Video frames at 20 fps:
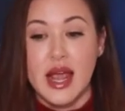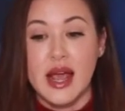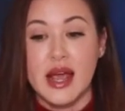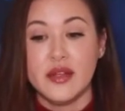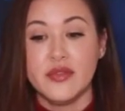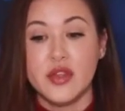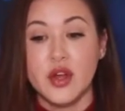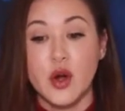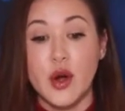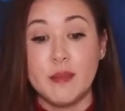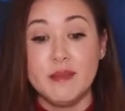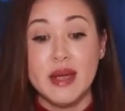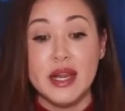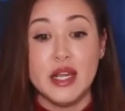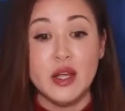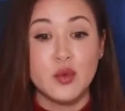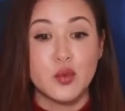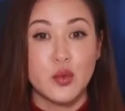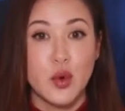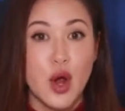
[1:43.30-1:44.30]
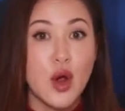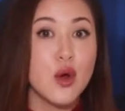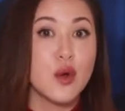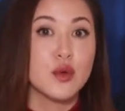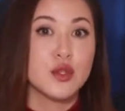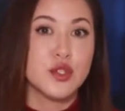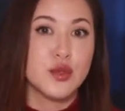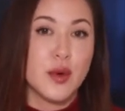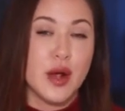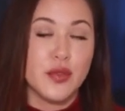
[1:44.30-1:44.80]
And there are many
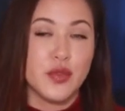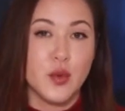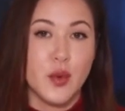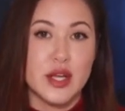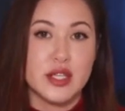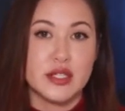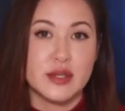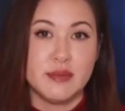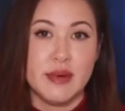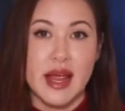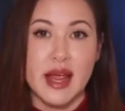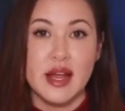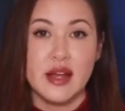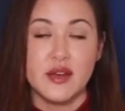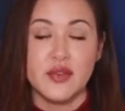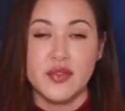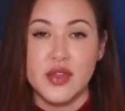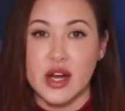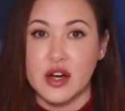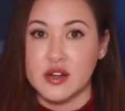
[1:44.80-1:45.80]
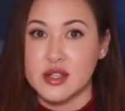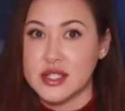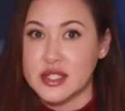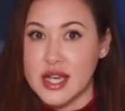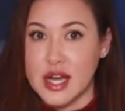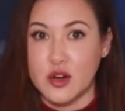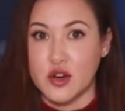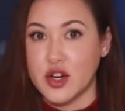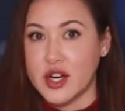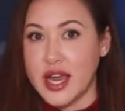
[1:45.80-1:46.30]
roads throughout the West Bank that are
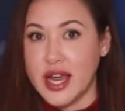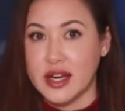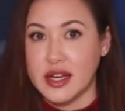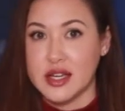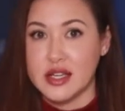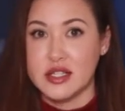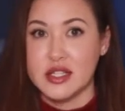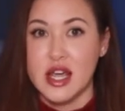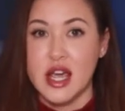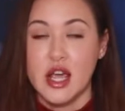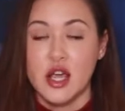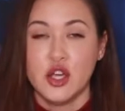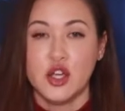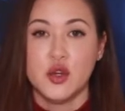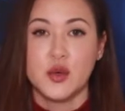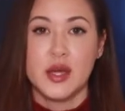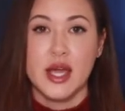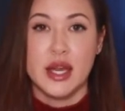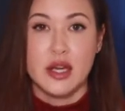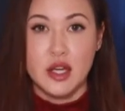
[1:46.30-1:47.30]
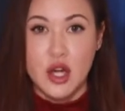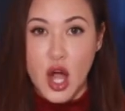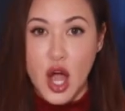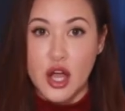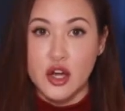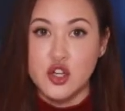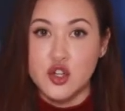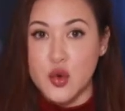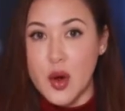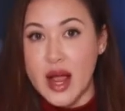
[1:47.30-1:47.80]
segregated. You
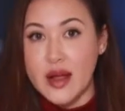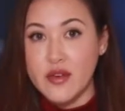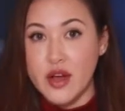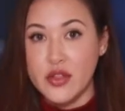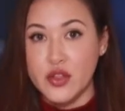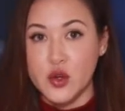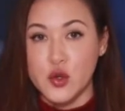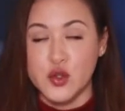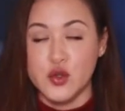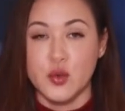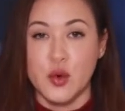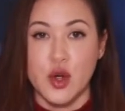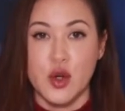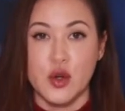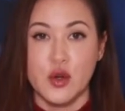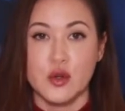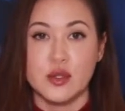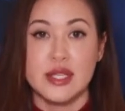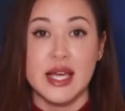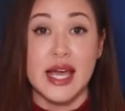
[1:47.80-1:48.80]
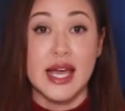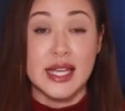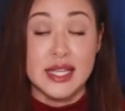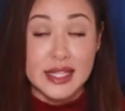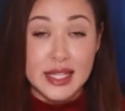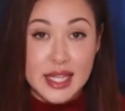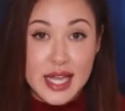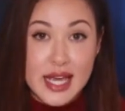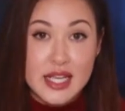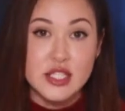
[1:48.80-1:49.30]
cannot drive on those roads
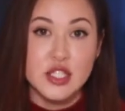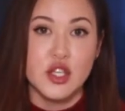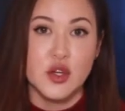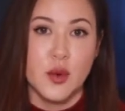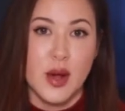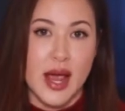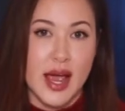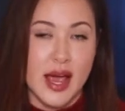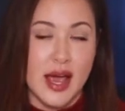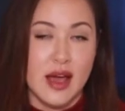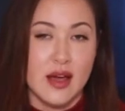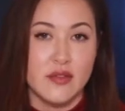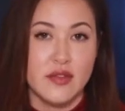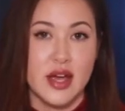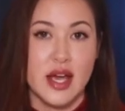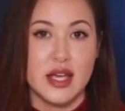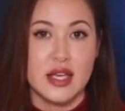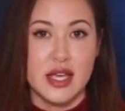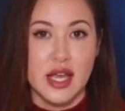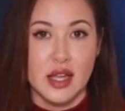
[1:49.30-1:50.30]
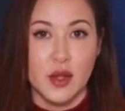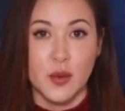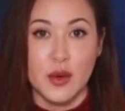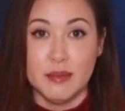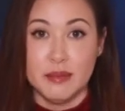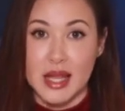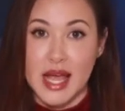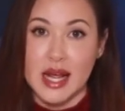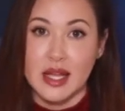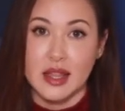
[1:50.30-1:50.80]
unless you have a yellow
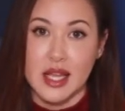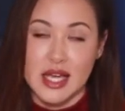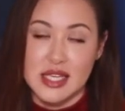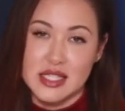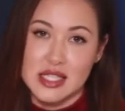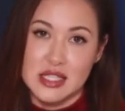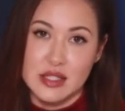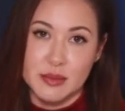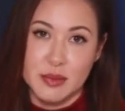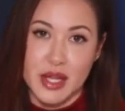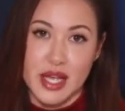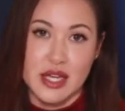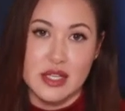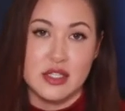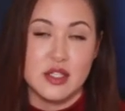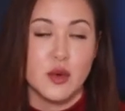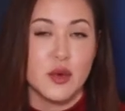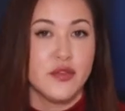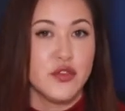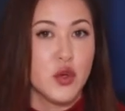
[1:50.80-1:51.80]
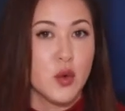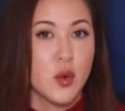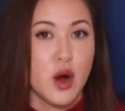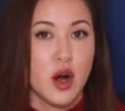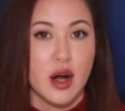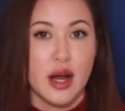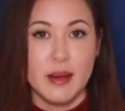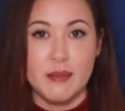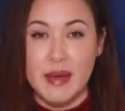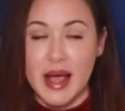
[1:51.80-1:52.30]
and black license plate. So if you
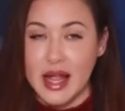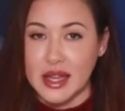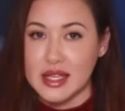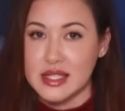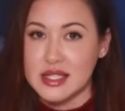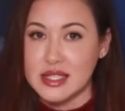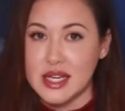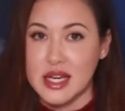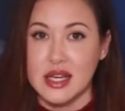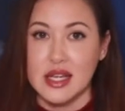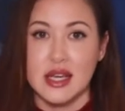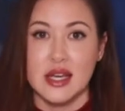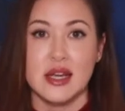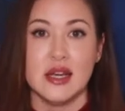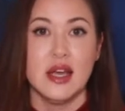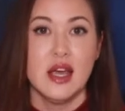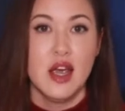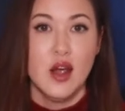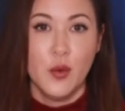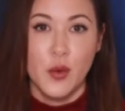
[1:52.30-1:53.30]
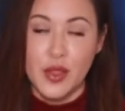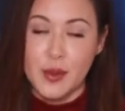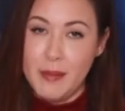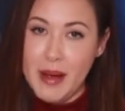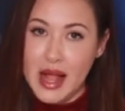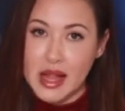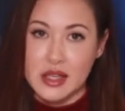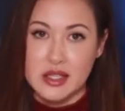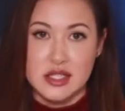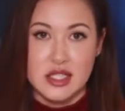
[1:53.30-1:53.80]
are a Palestinian with a
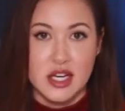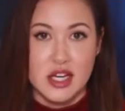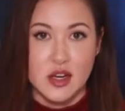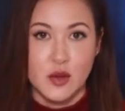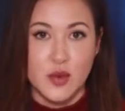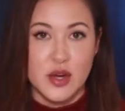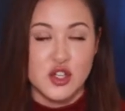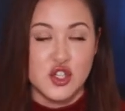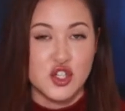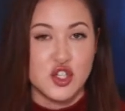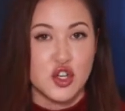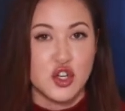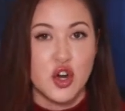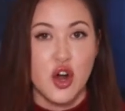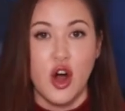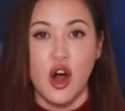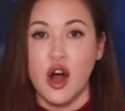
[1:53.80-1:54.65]
Palestinian registered